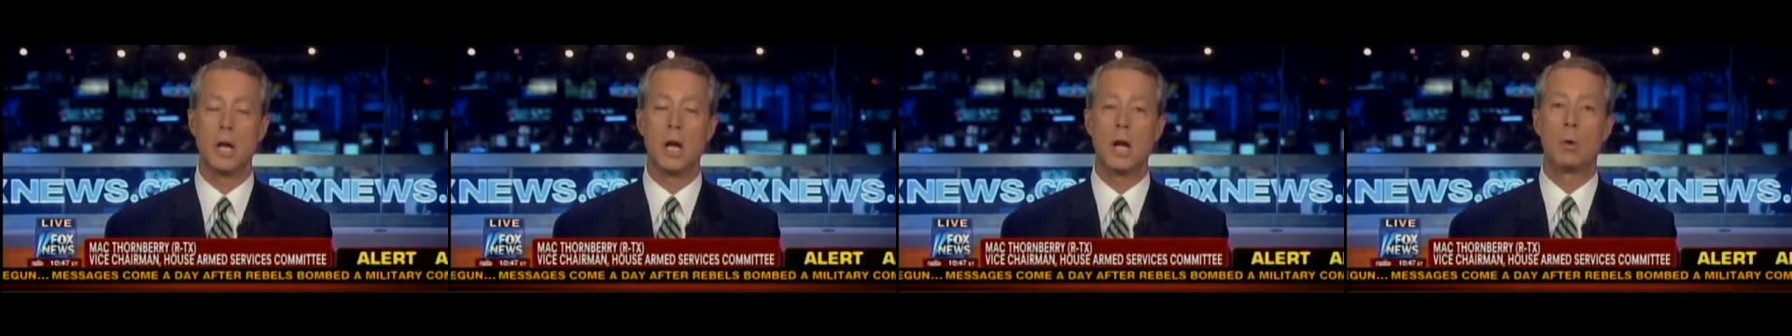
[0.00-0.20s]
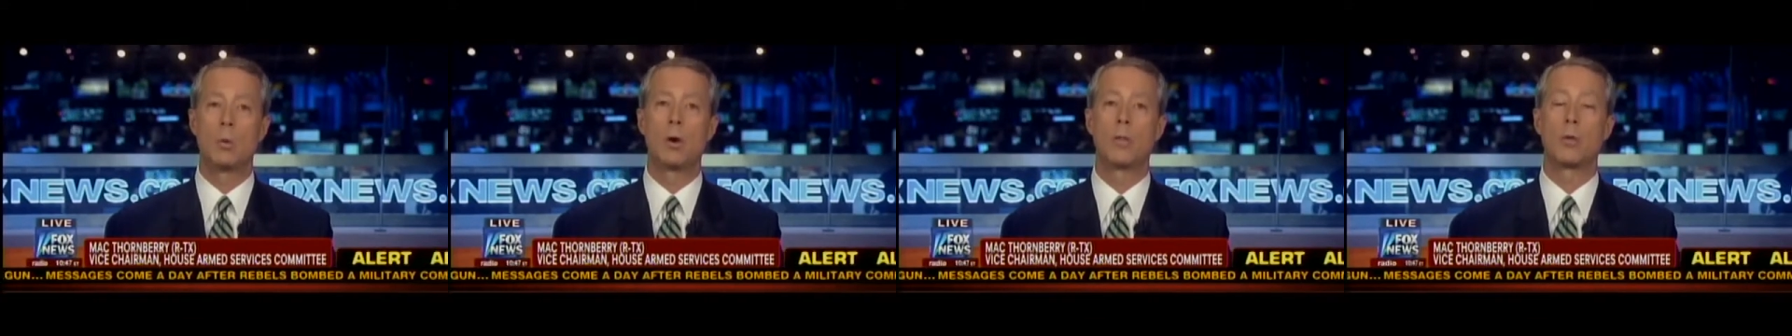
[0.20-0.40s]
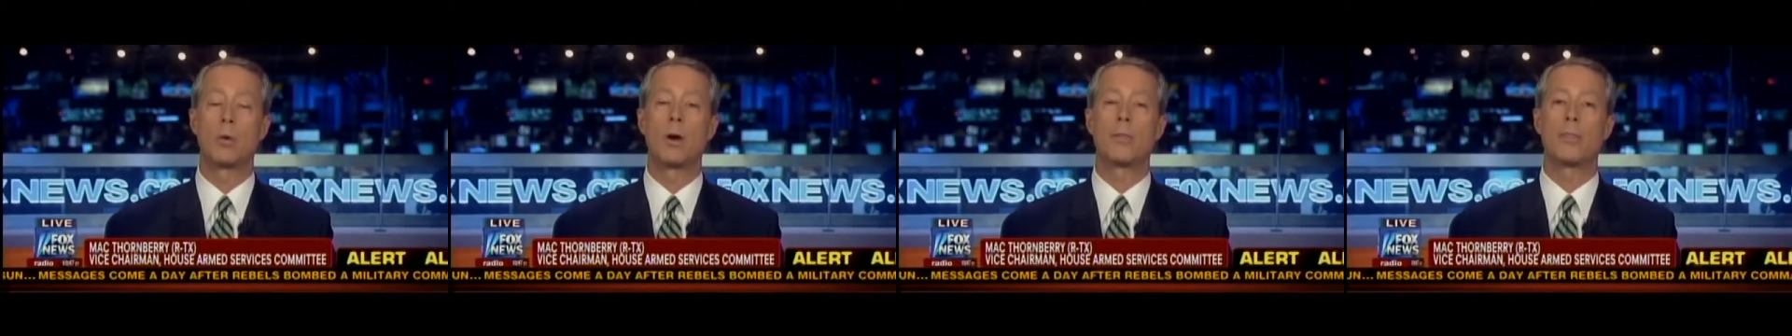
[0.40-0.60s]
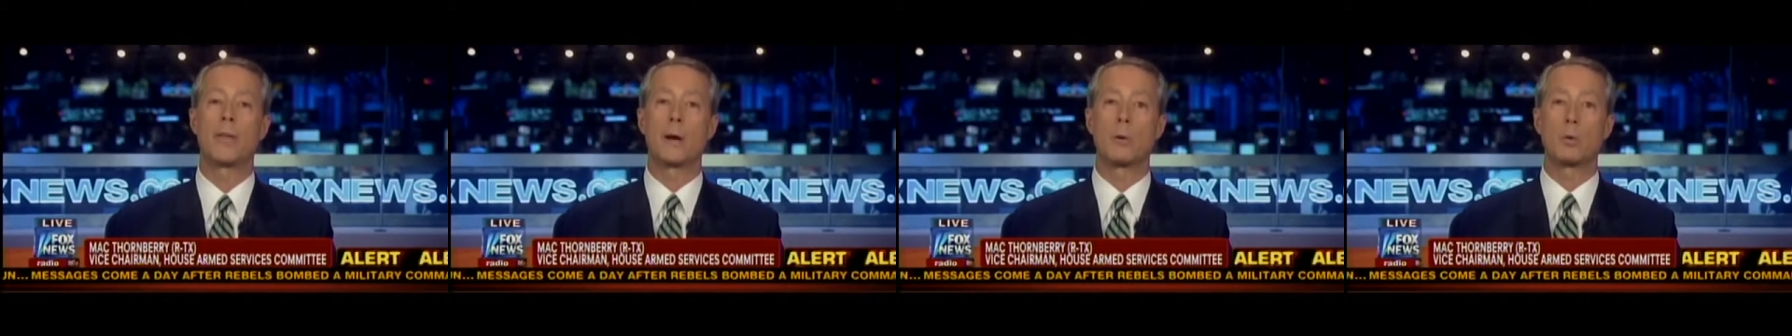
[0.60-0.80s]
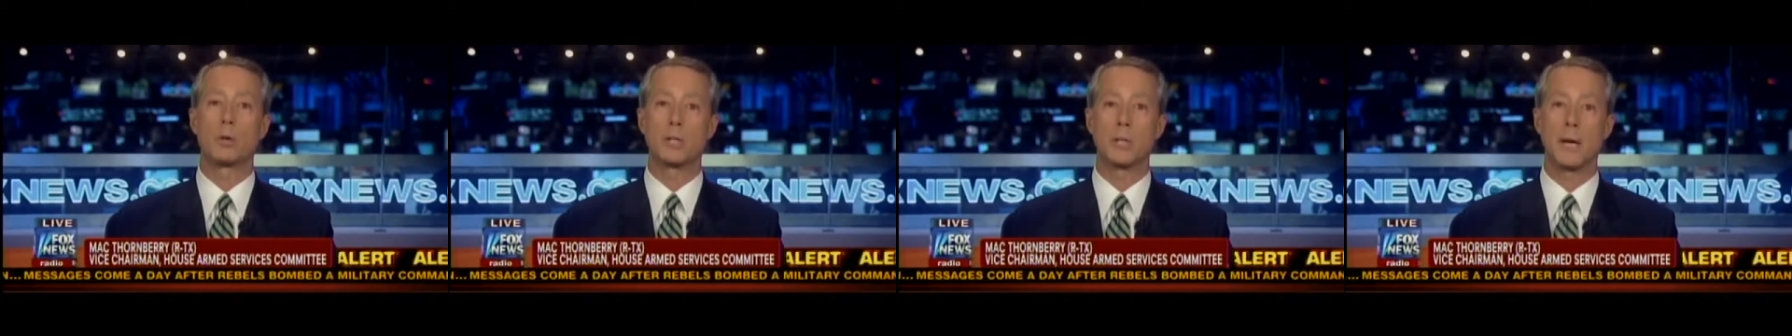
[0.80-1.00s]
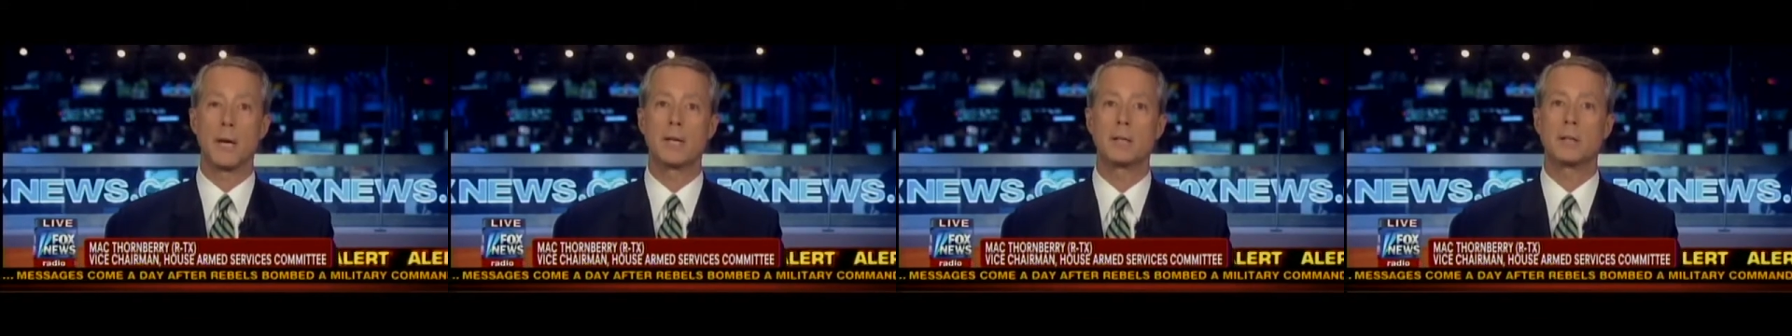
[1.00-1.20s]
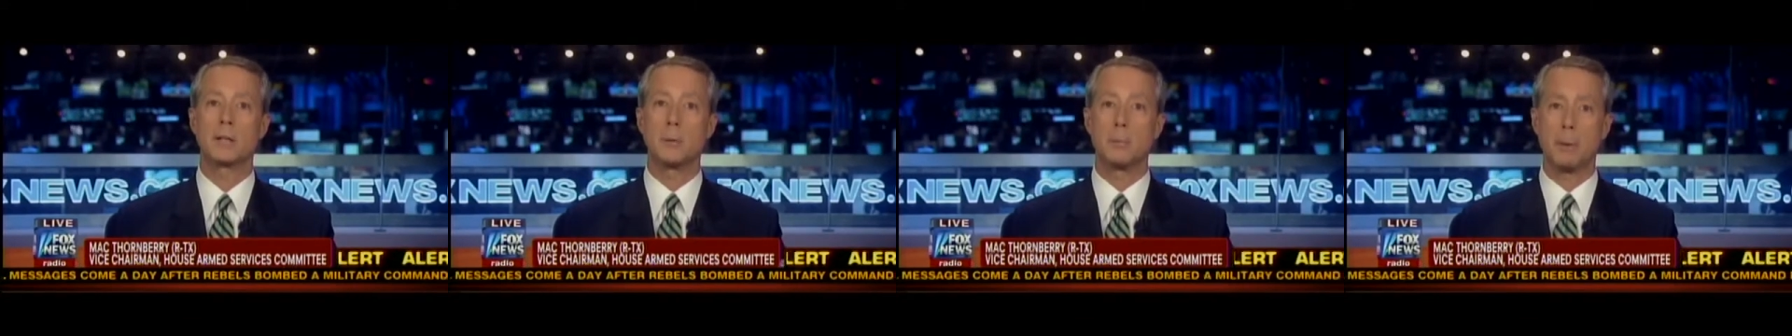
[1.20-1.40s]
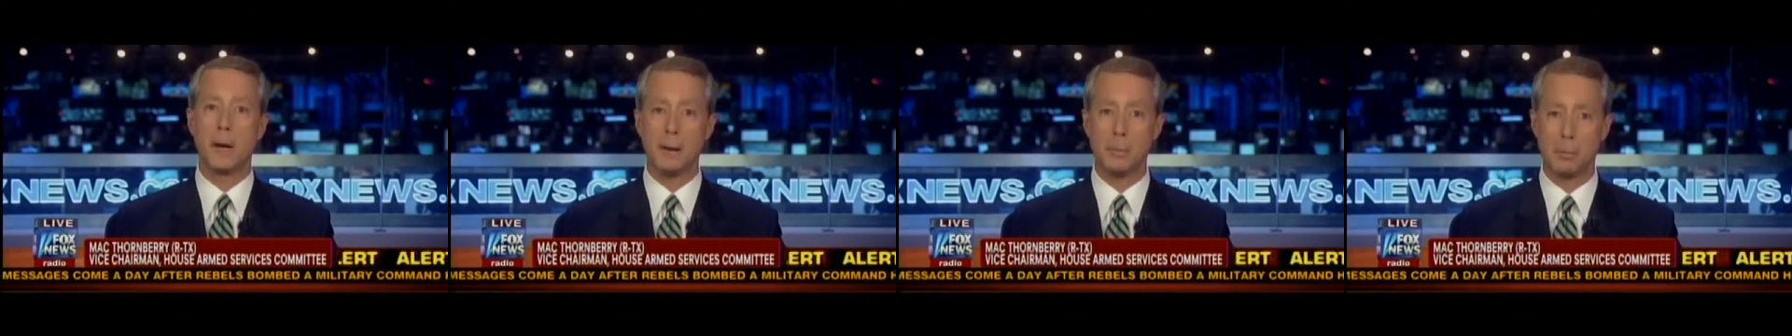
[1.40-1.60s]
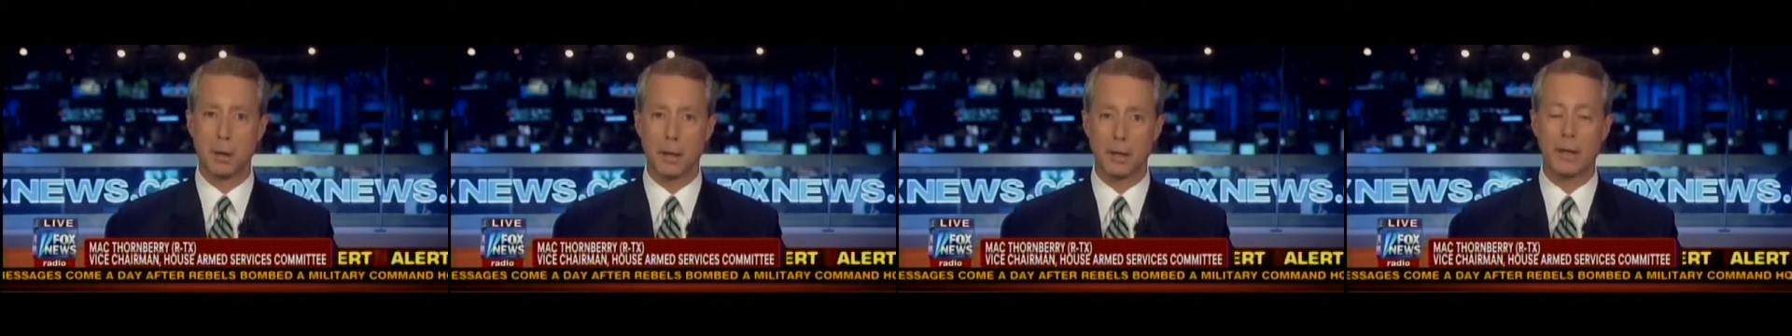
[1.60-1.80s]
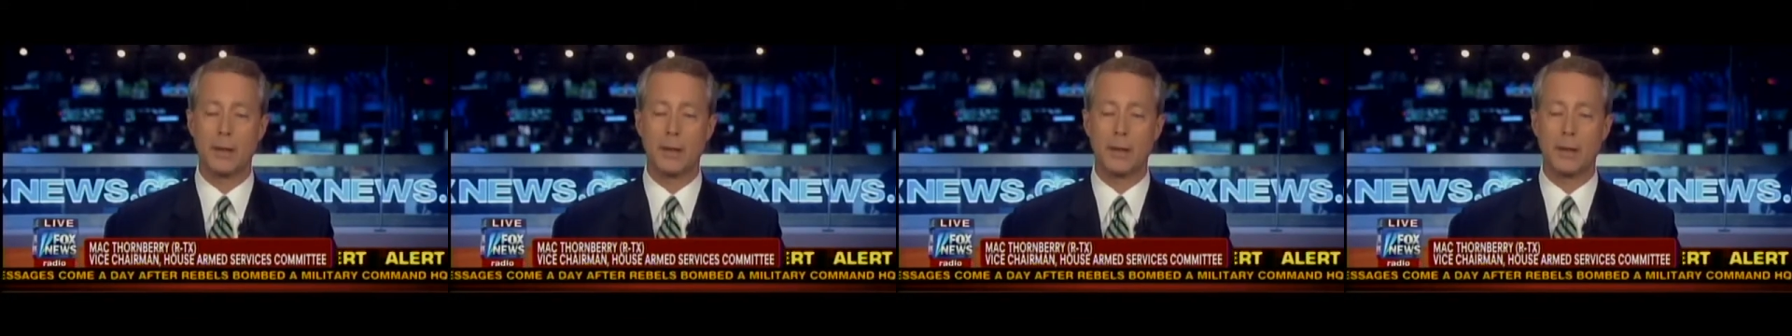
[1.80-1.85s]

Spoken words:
with what they were saying to the public,